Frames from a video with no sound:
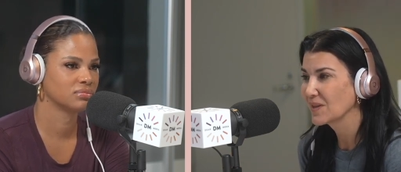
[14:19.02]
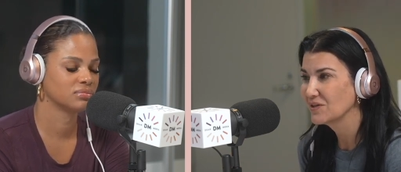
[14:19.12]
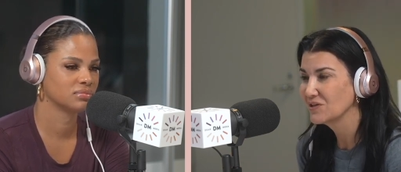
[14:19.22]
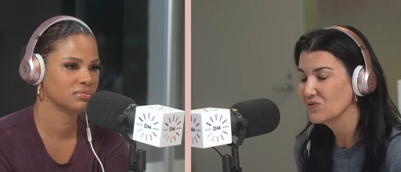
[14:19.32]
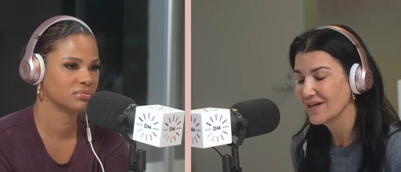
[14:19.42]

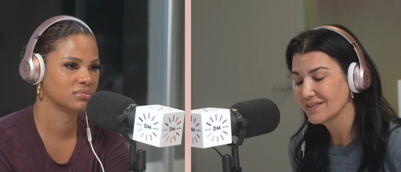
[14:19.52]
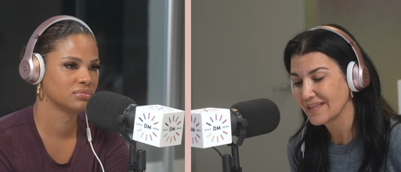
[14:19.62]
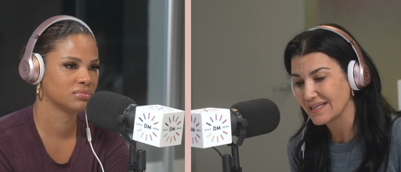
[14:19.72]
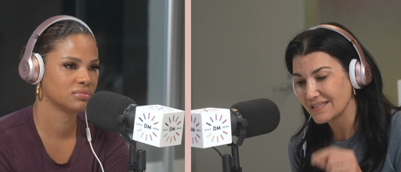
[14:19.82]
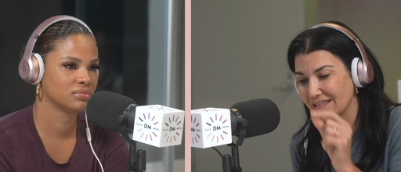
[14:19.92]
Speaker 1: You
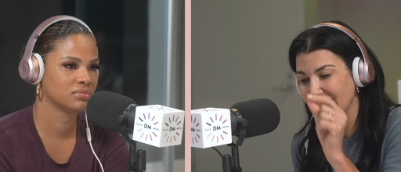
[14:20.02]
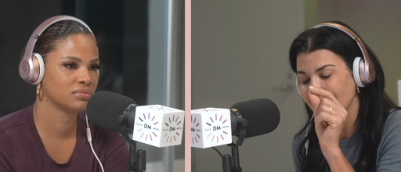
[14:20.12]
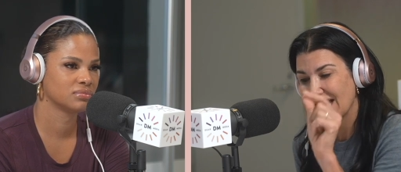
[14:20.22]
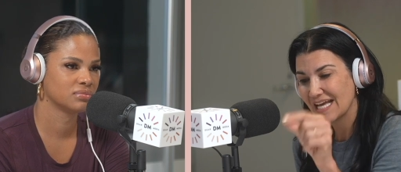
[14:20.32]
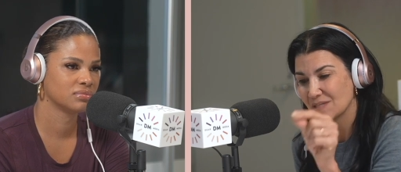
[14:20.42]
know, the
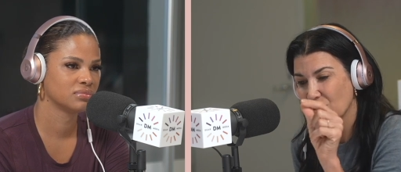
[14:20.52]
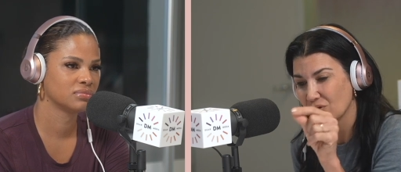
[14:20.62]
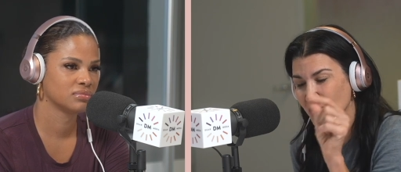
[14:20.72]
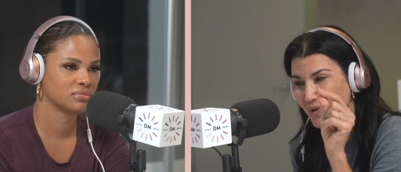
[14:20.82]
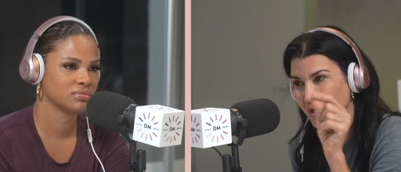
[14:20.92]
last
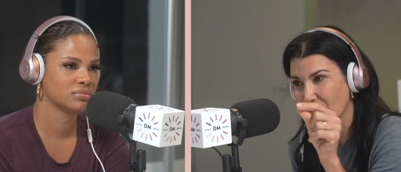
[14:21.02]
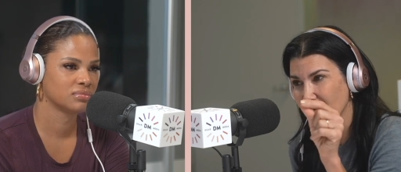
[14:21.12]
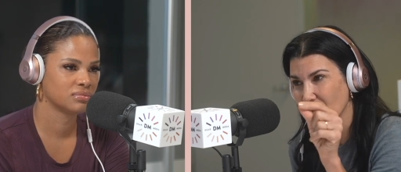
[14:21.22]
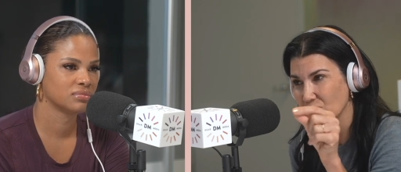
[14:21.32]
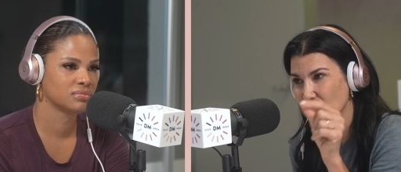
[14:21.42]
part is what got
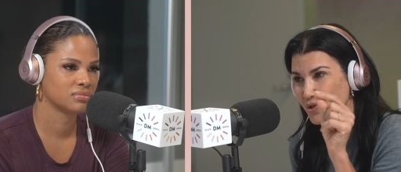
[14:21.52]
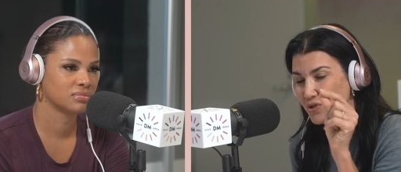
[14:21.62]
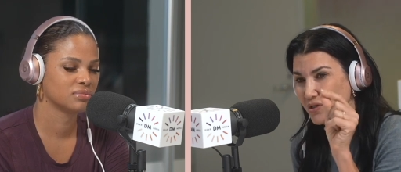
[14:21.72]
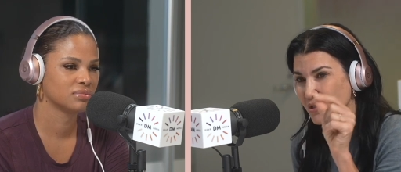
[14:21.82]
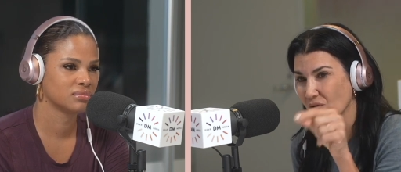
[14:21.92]
me, though.
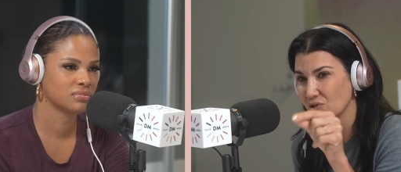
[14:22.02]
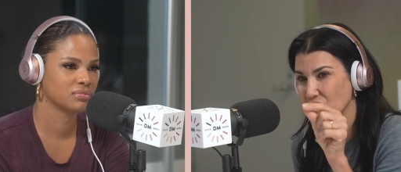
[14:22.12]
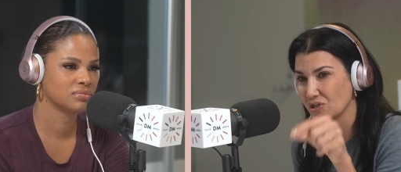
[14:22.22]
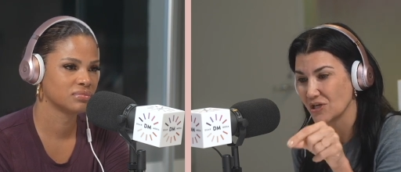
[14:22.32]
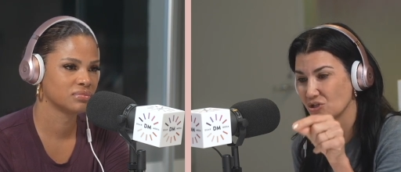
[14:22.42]

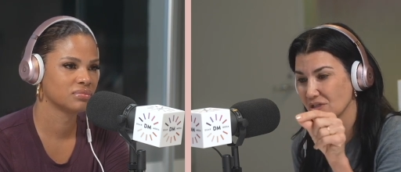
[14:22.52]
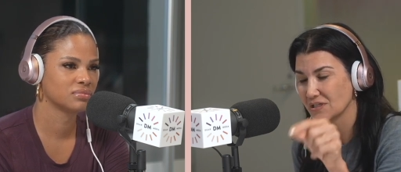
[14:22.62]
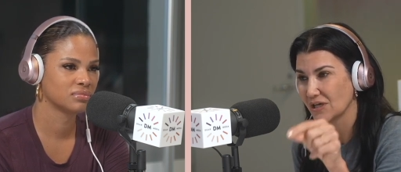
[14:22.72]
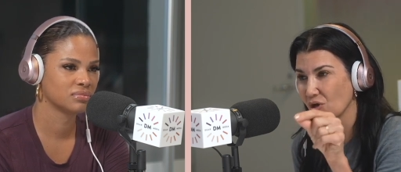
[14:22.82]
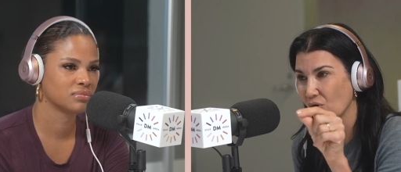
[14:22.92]
Should I
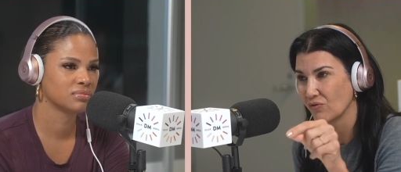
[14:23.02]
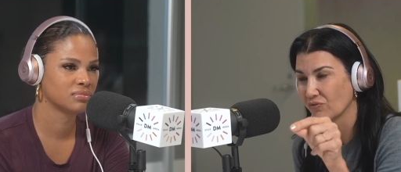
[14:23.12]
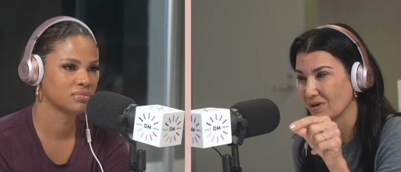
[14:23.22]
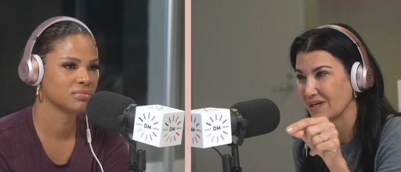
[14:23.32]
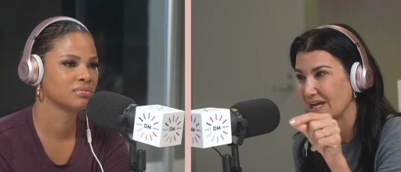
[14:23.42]
just get
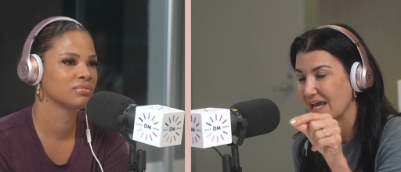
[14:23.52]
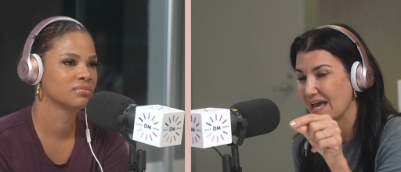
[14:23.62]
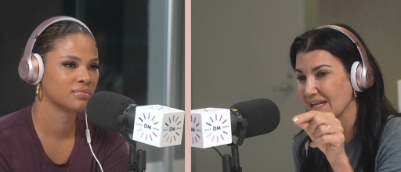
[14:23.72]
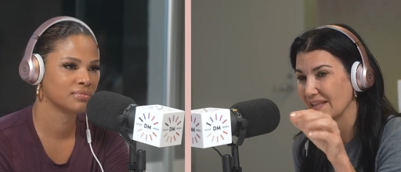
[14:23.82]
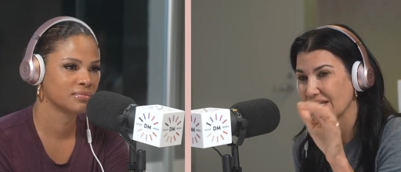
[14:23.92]
over it?
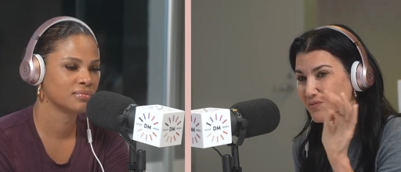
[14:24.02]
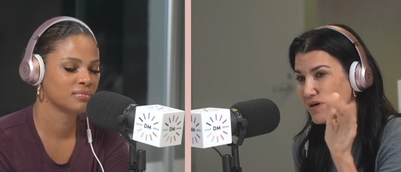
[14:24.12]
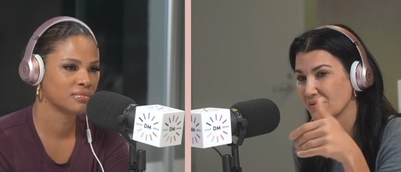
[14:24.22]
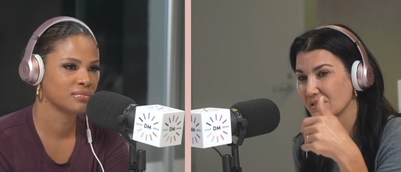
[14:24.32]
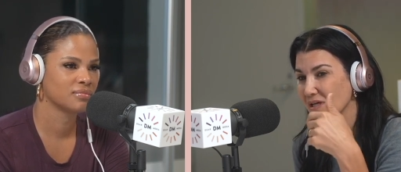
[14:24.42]
And that's
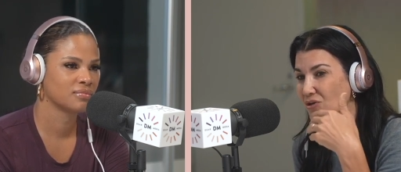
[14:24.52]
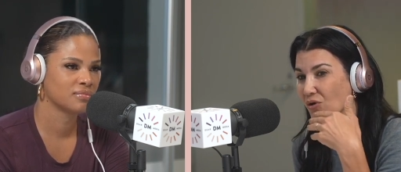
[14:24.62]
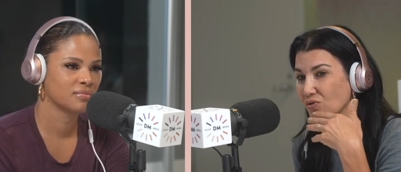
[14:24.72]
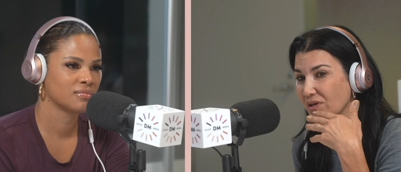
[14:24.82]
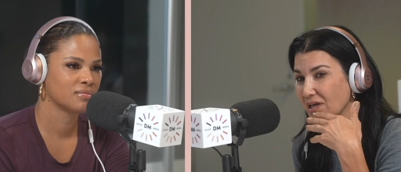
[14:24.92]
where I would say,
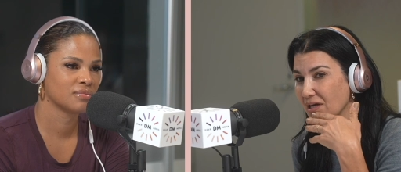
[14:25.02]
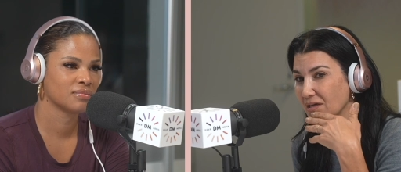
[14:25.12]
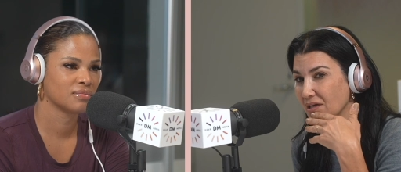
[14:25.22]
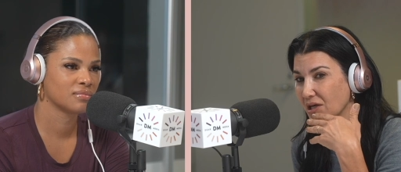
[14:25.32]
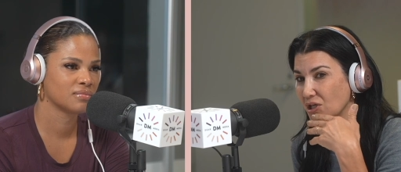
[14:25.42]
doll, you
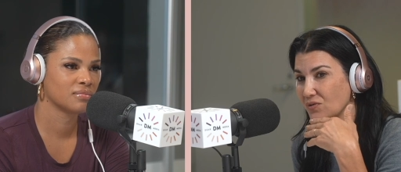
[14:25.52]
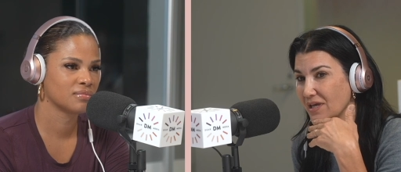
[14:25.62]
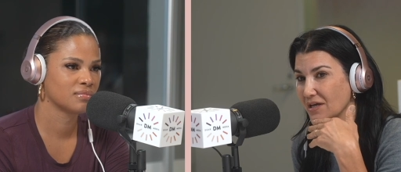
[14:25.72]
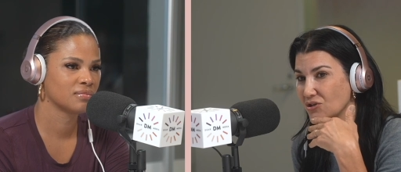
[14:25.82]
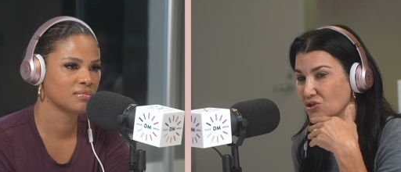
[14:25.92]

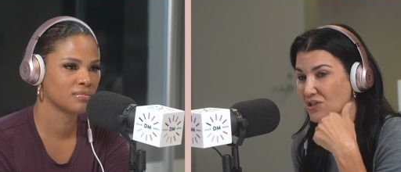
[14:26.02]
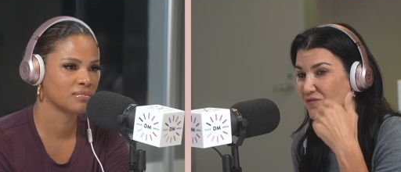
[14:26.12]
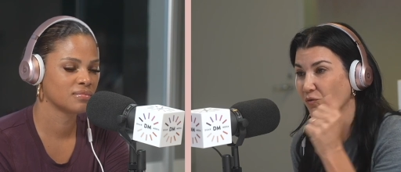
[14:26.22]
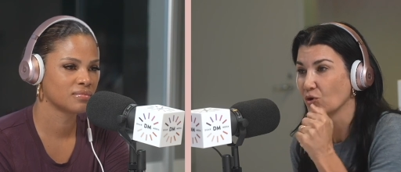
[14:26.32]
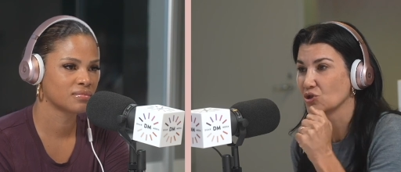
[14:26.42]
can't
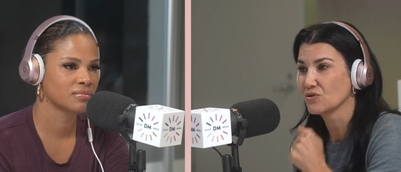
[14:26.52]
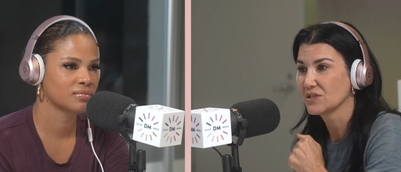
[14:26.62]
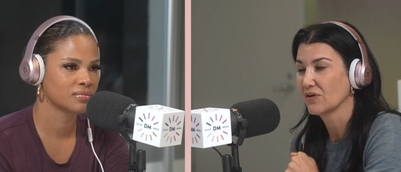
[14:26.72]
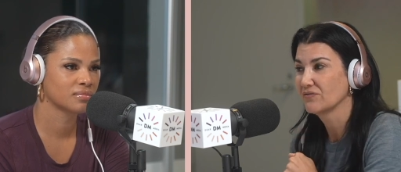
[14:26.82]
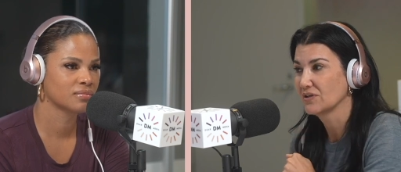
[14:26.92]
just force
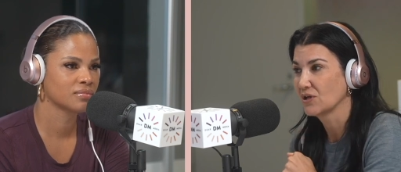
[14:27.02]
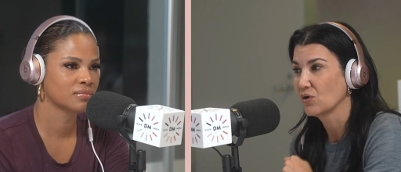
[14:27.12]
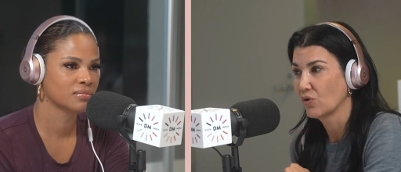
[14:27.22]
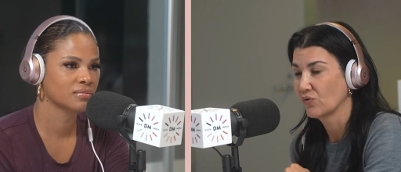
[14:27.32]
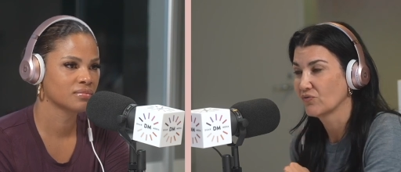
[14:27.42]
yourself to
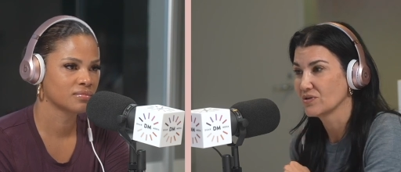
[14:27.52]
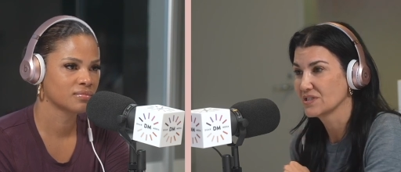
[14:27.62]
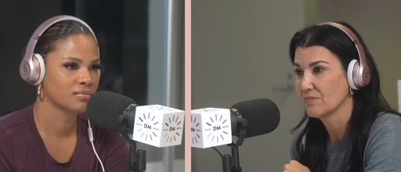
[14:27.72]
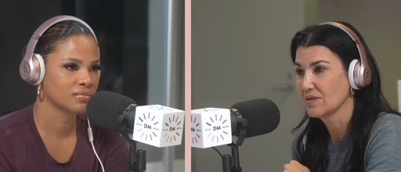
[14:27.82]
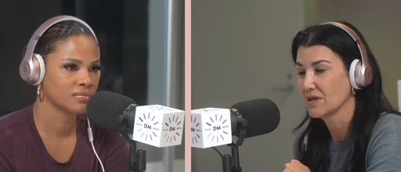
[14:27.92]
get over
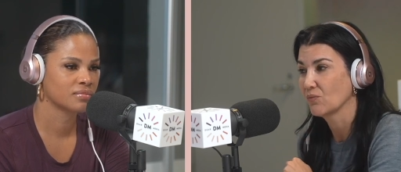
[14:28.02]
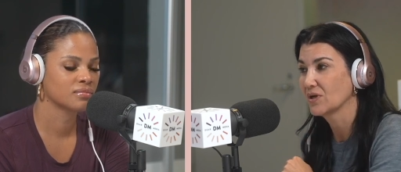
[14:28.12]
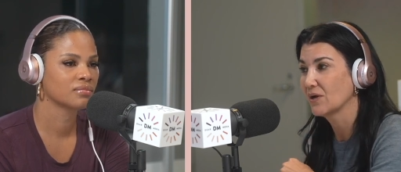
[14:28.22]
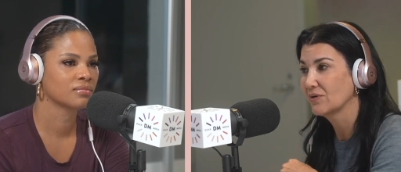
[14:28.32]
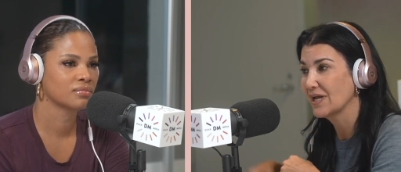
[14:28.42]
something.
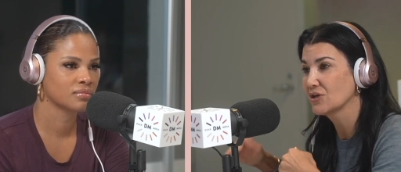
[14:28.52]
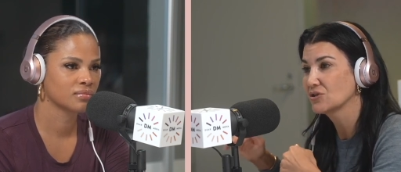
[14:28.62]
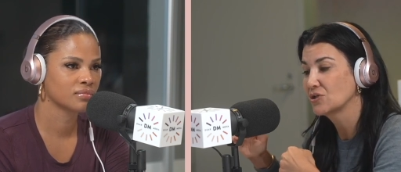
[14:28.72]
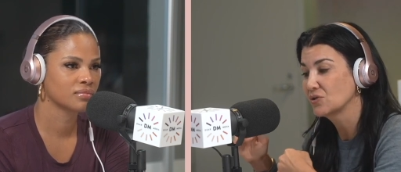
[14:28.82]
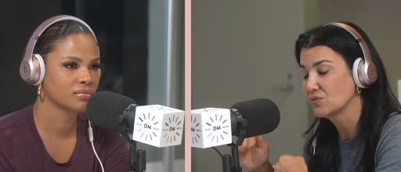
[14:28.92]
What I would
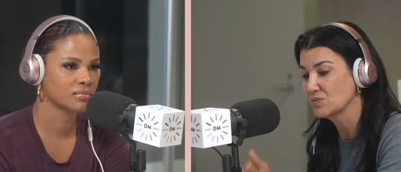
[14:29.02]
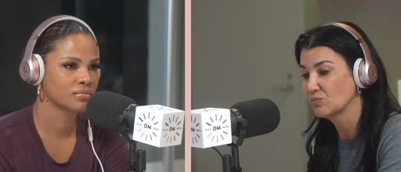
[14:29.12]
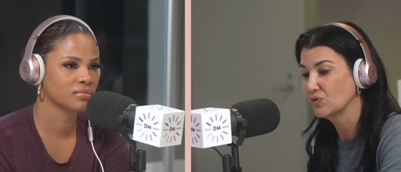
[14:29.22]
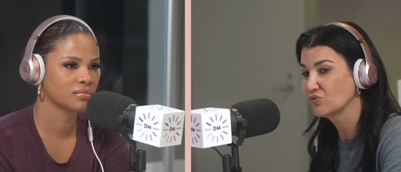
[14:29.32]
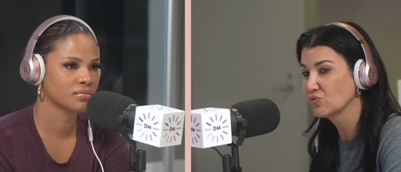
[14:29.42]
actually do is
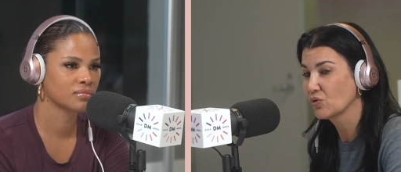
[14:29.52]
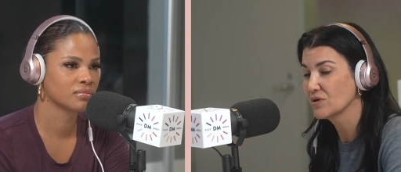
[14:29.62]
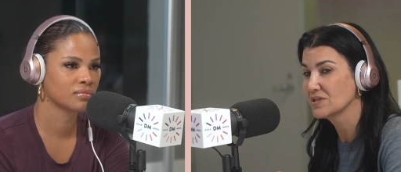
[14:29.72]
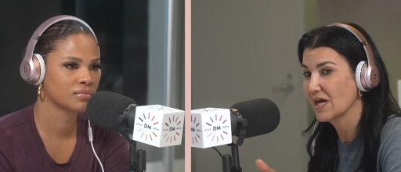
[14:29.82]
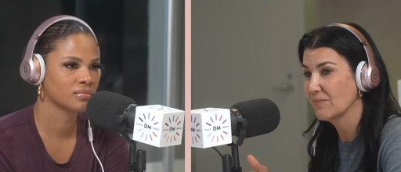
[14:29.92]
move
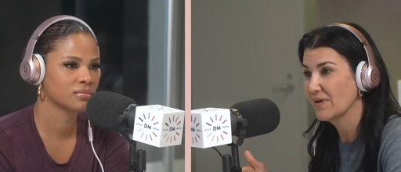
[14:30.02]
towards that